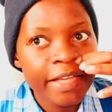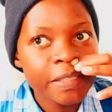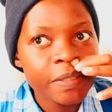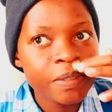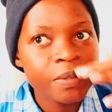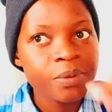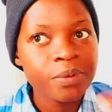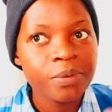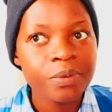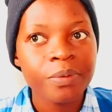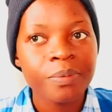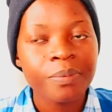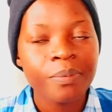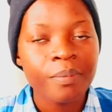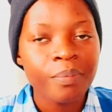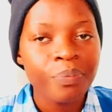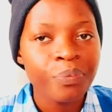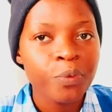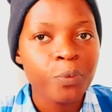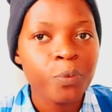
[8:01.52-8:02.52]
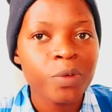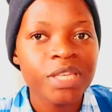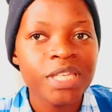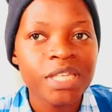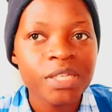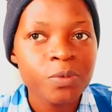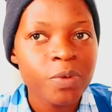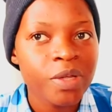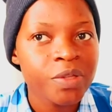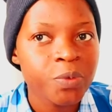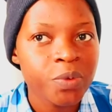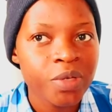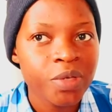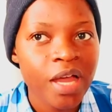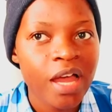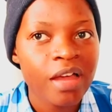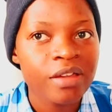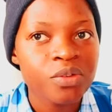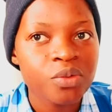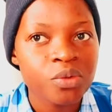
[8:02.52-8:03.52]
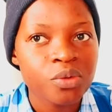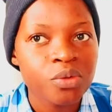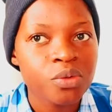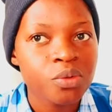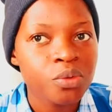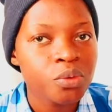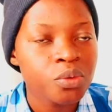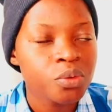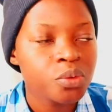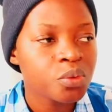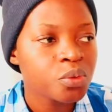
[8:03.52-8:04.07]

so we did what we had to do